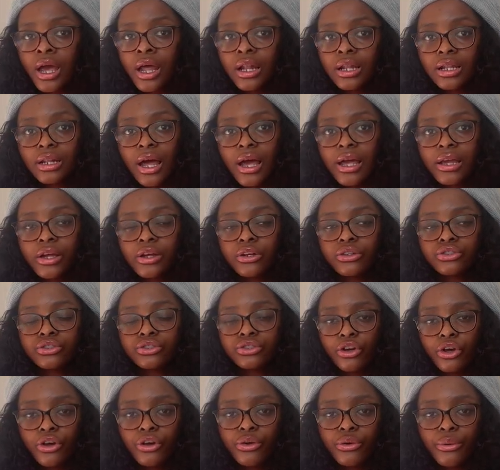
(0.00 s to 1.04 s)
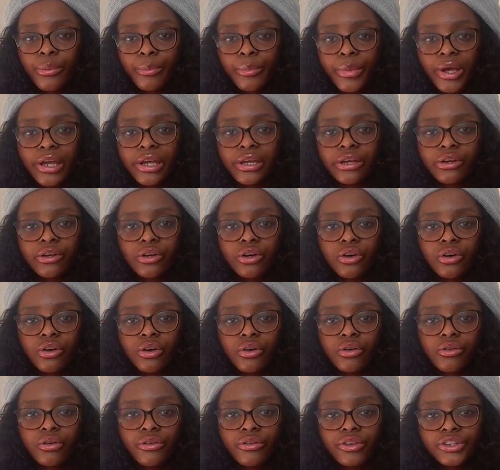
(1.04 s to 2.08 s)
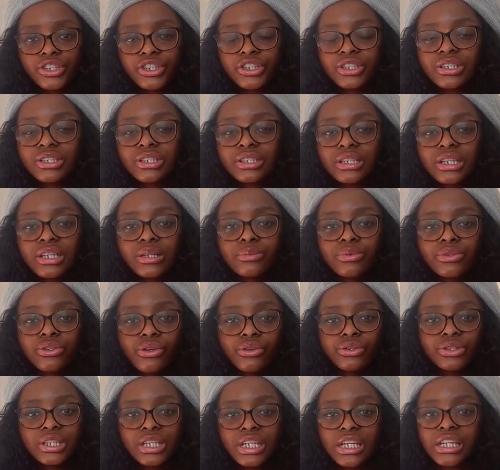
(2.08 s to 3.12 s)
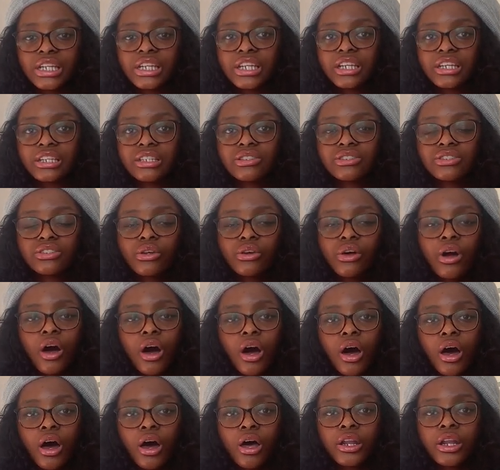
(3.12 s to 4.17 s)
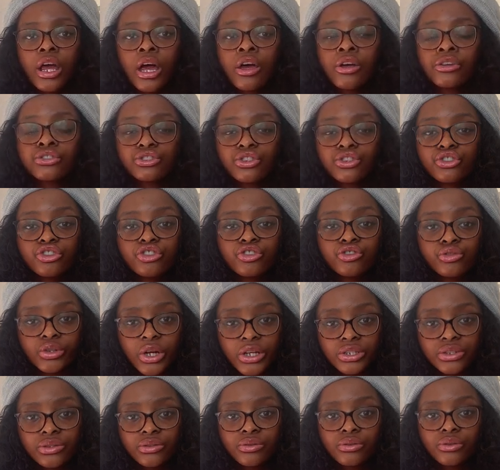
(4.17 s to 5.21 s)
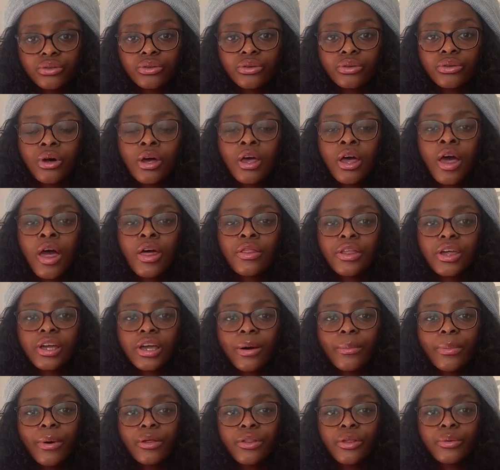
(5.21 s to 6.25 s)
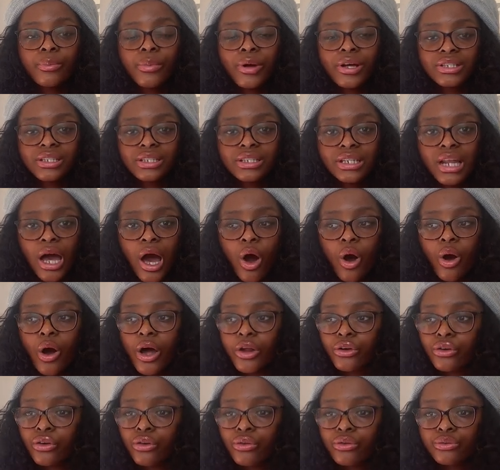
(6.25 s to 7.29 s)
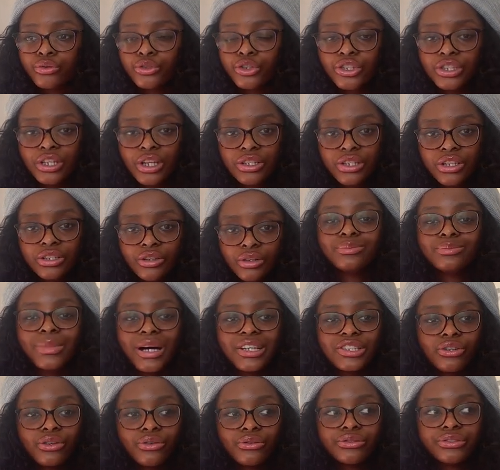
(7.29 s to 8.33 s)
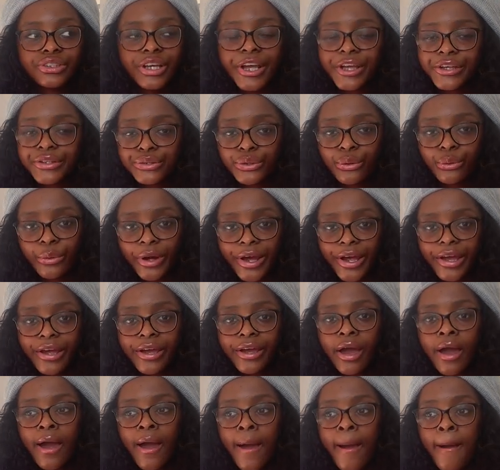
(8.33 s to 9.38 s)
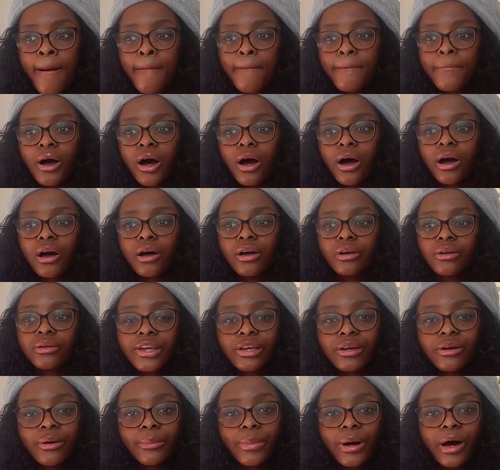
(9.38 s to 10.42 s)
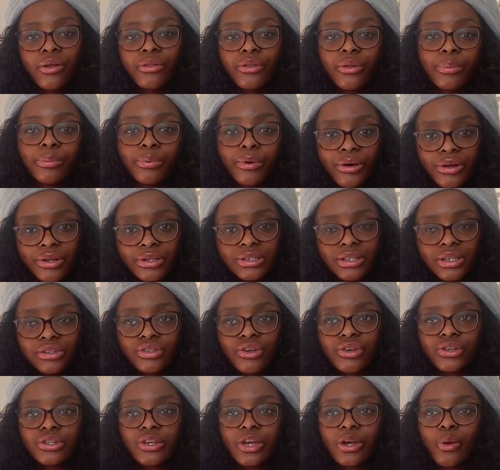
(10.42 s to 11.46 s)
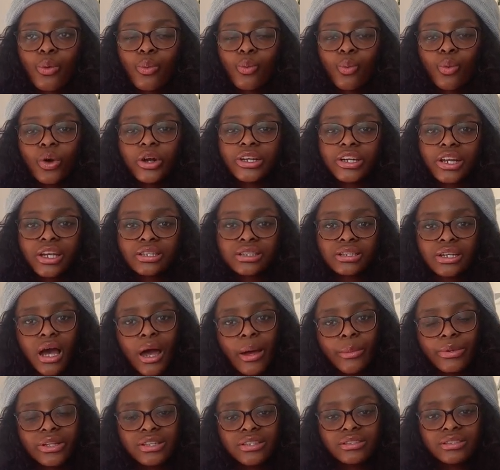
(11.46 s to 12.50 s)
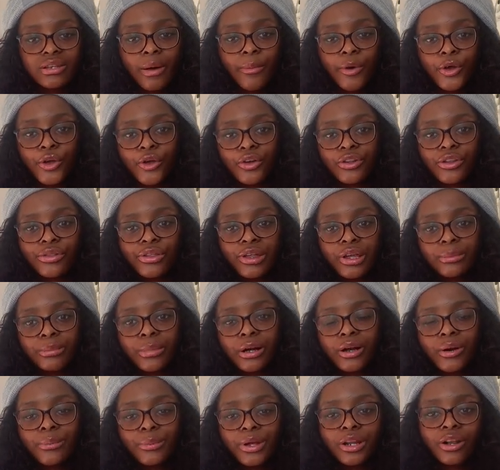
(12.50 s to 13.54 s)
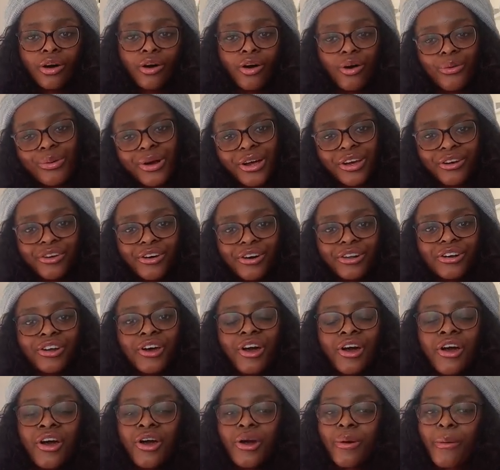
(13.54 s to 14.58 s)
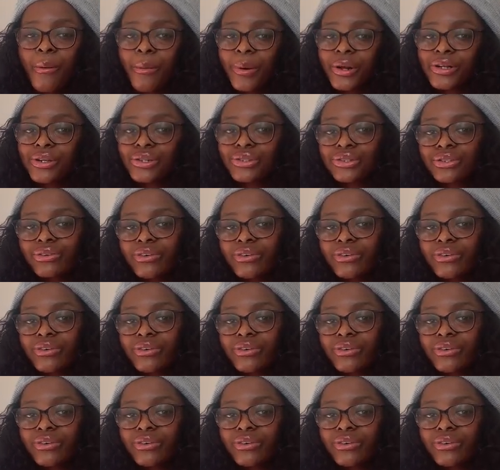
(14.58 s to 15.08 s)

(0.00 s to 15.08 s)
Like, don't make revisions seem so tedious and so hard, so stressful. Think about the present now. I know GCSEs are a matter of days away, but think about the process, because in 1 year's time in the summer you're gonna think back and be like, oh my god, remember I used to